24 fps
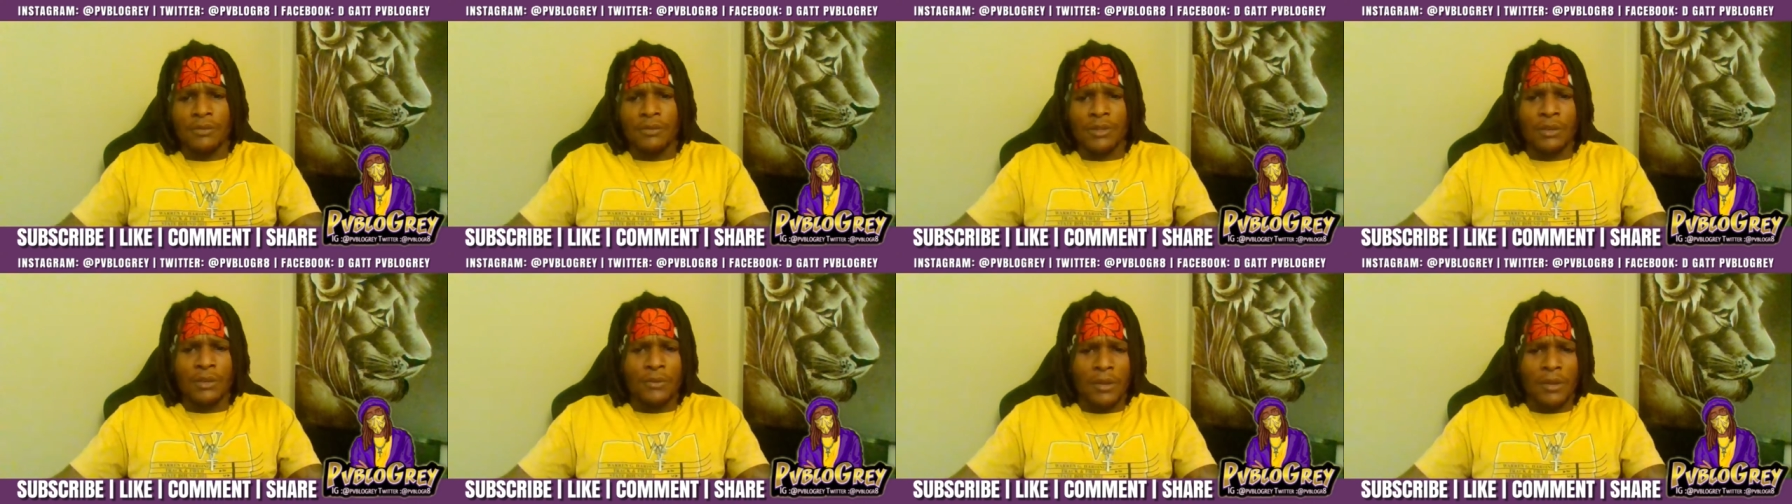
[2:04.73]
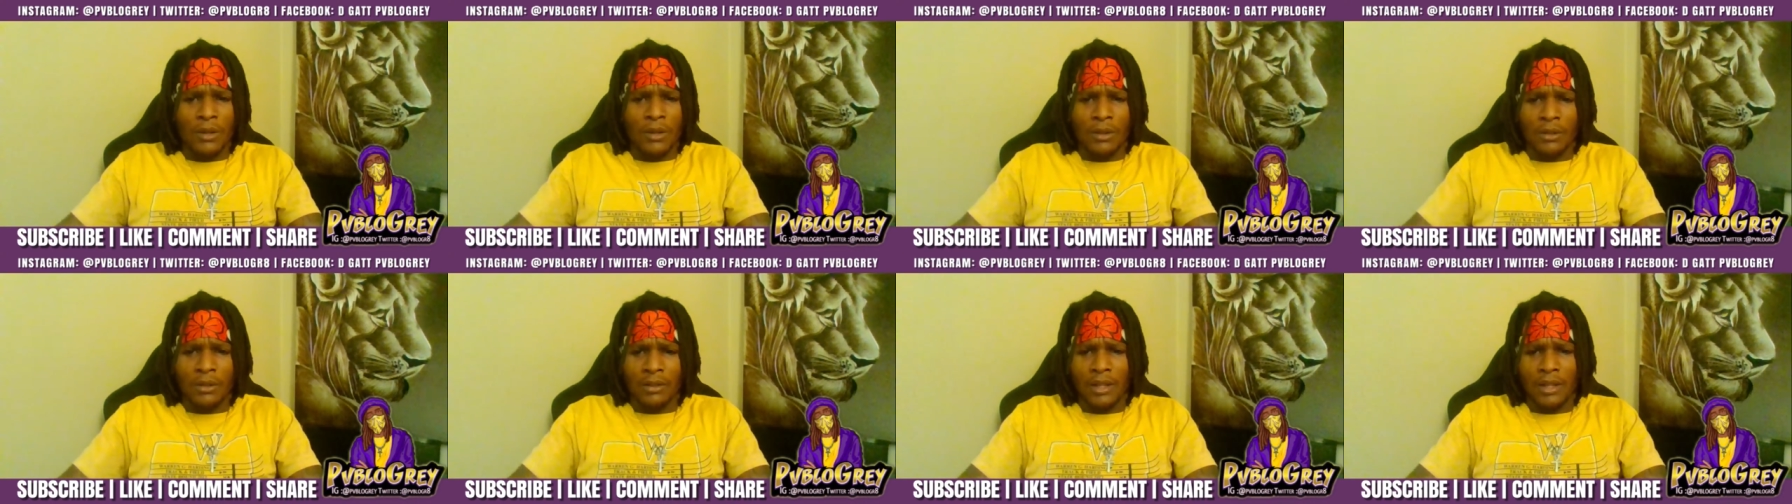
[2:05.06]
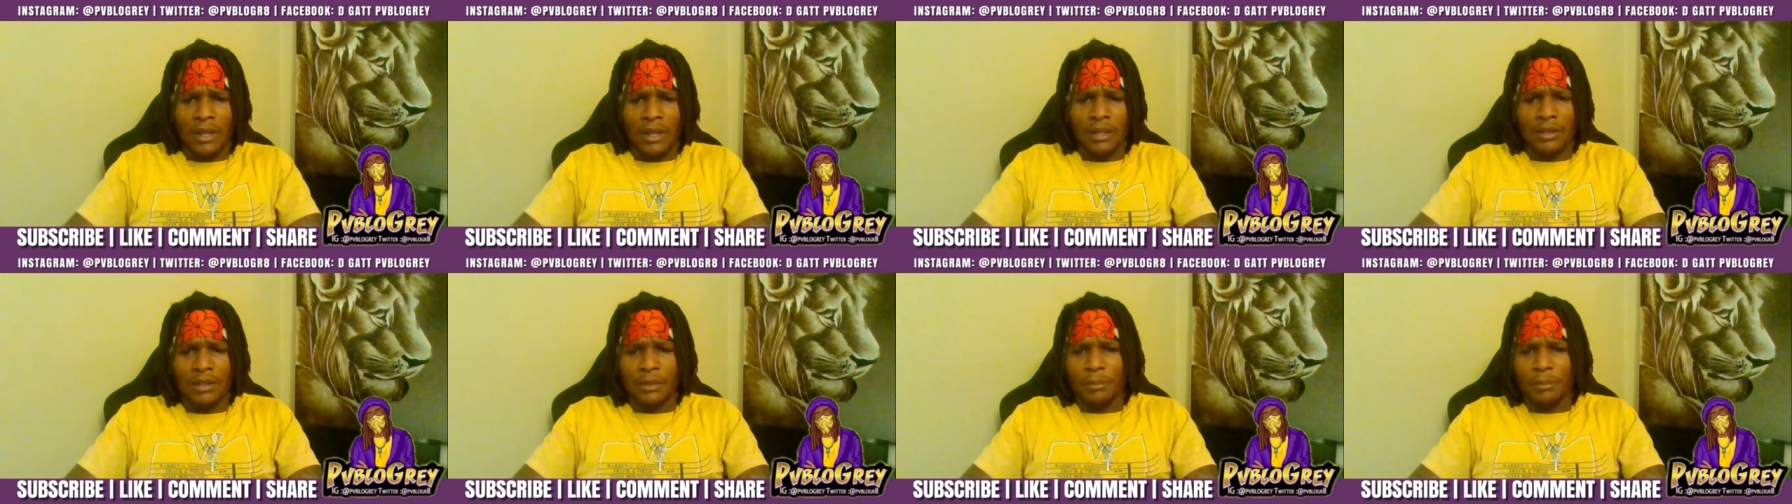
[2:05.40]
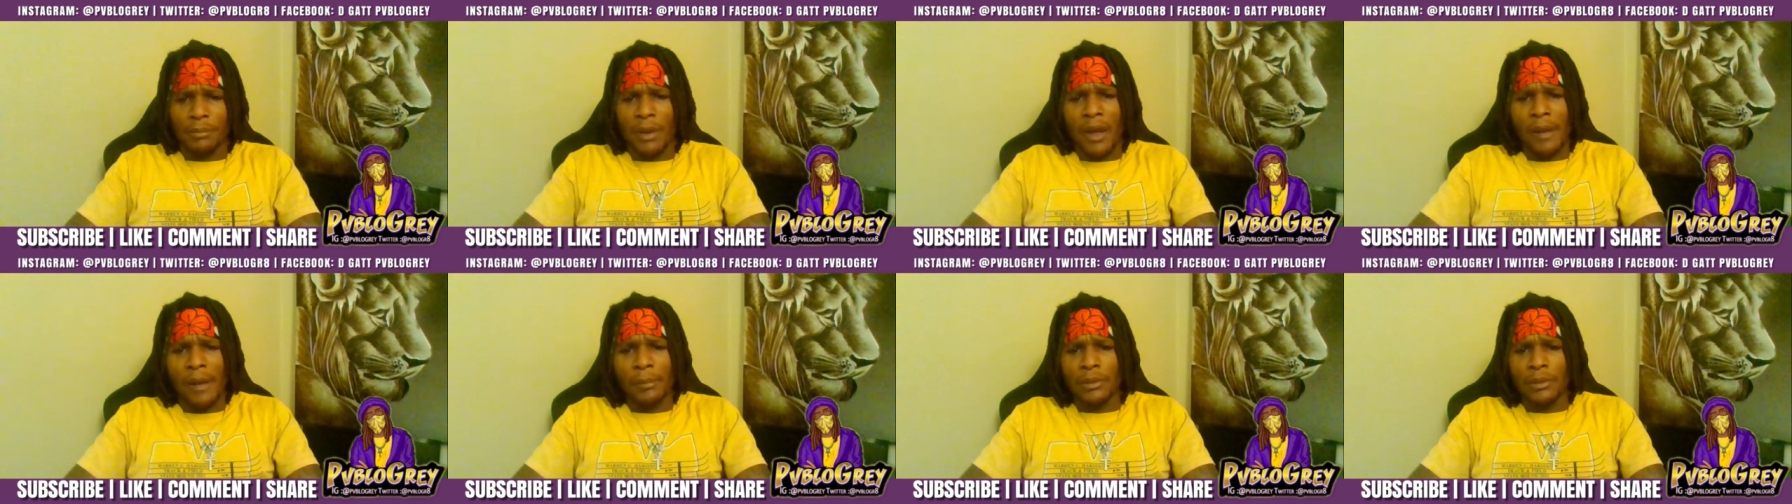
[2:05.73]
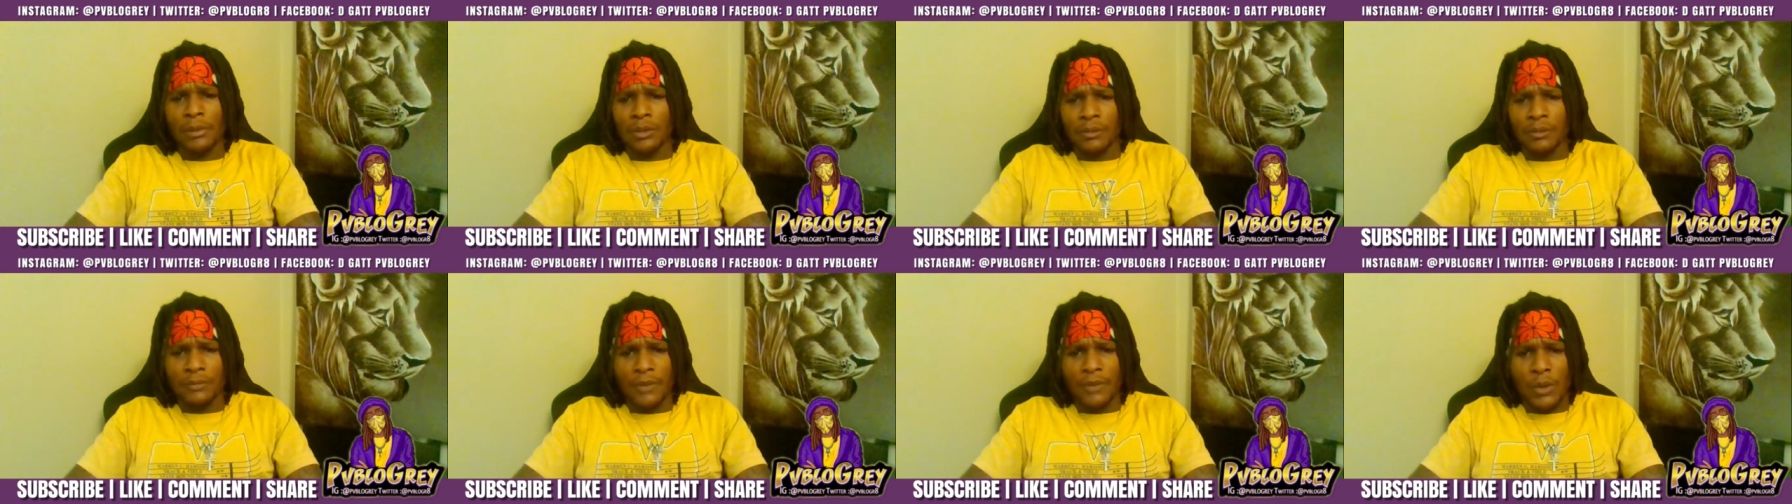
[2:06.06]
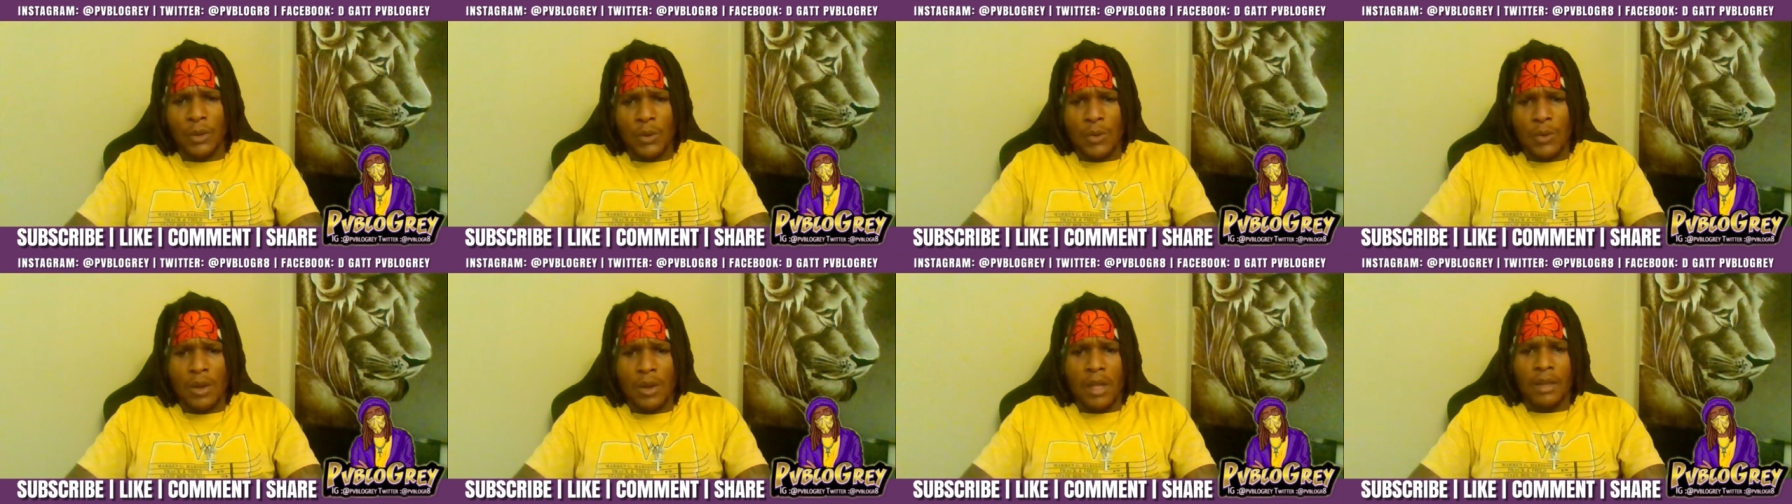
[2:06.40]
you've heard that the popular
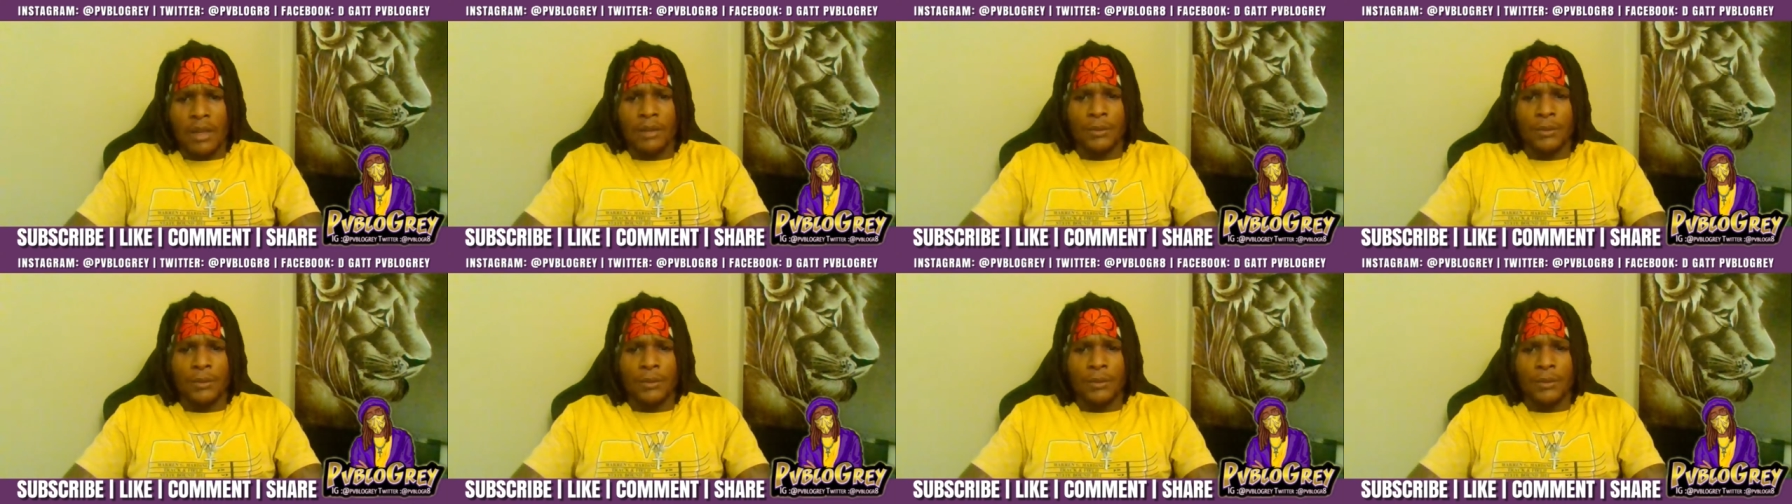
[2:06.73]
vote